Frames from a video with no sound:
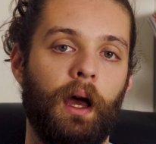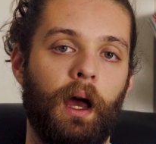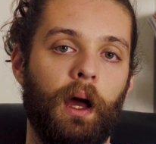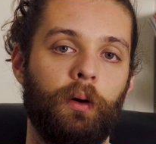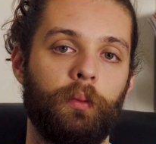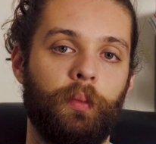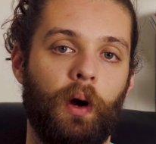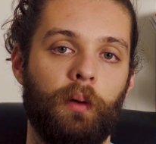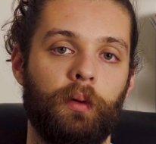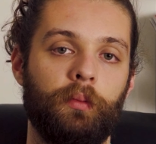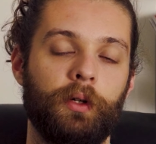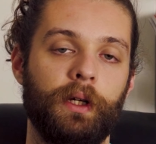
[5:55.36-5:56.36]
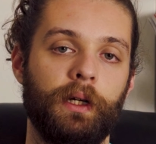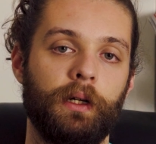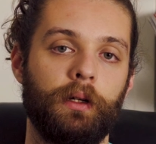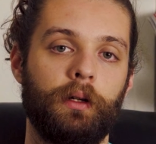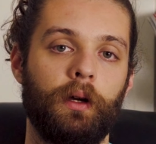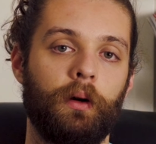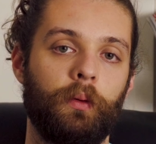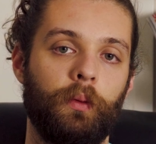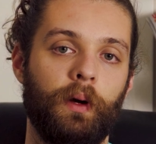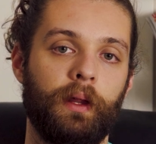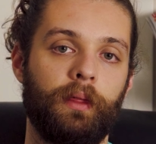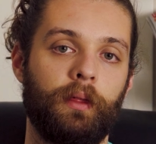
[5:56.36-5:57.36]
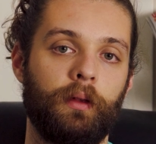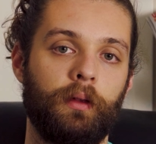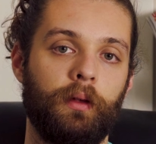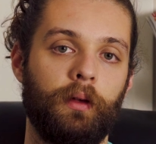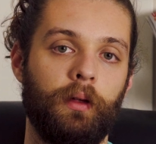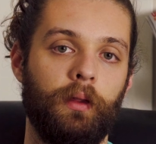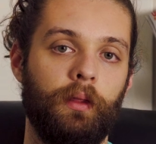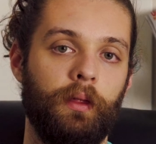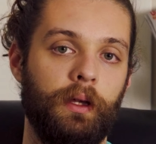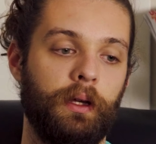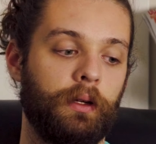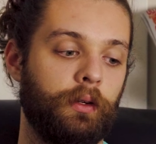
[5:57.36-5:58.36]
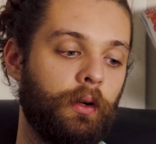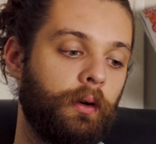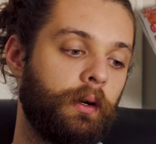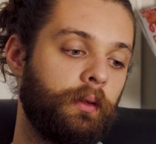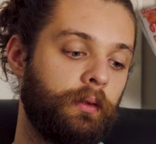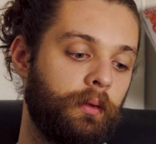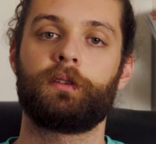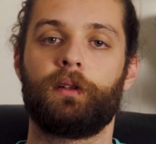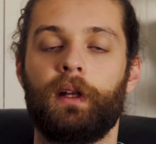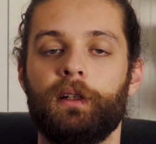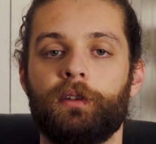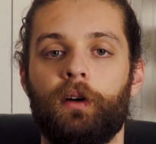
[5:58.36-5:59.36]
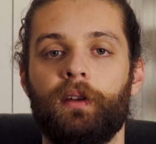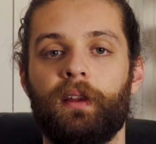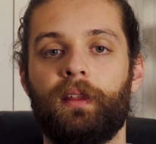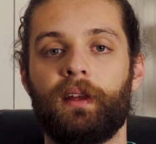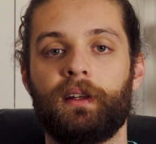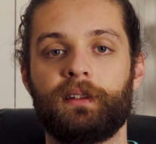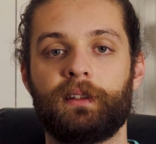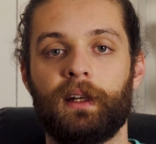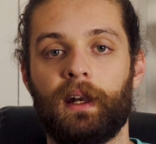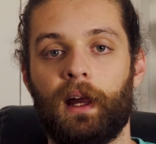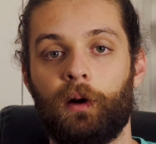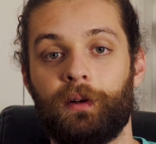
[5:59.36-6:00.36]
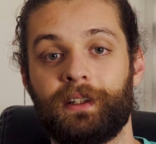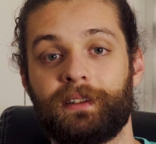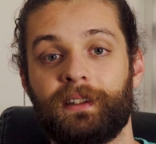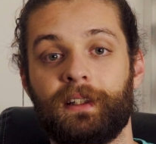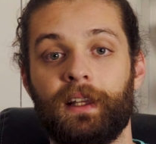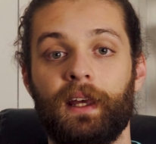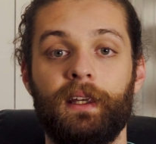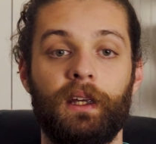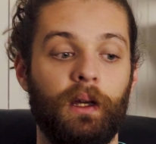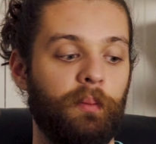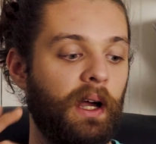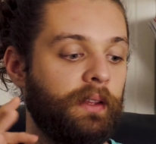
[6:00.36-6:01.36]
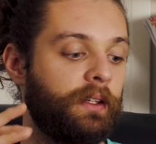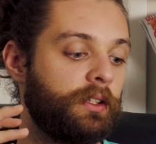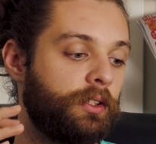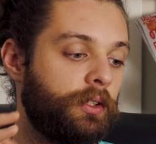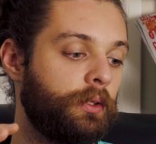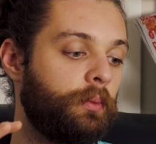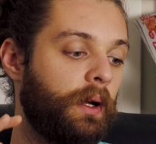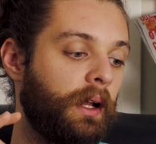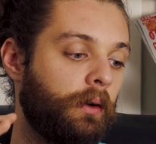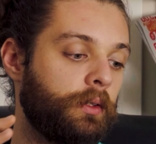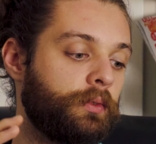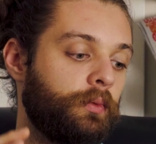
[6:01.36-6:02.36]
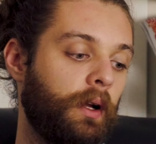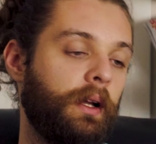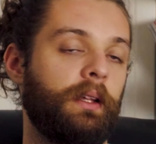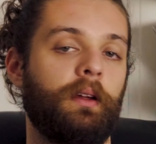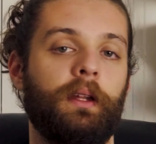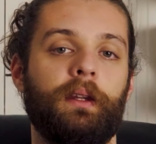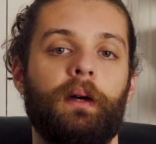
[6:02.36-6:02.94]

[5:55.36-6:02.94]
I would probably go with the Enduris. So that's all the things that I was liking about this shoe when I was running in